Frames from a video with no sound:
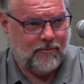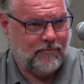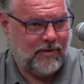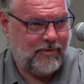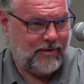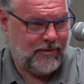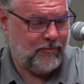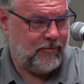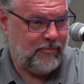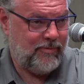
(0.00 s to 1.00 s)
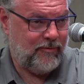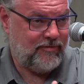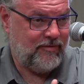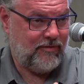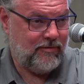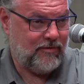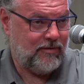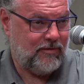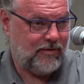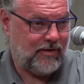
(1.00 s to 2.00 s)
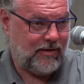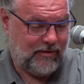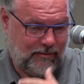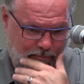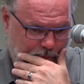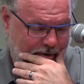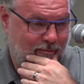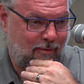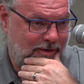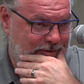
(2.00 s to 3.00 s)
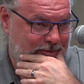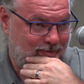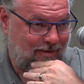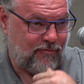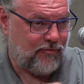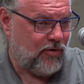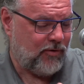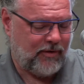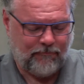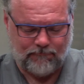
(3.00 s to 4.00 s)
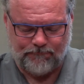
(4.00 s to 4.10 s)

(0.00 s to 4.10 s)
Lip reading: Maybe an elderly person, whatever the issue, they've fallen,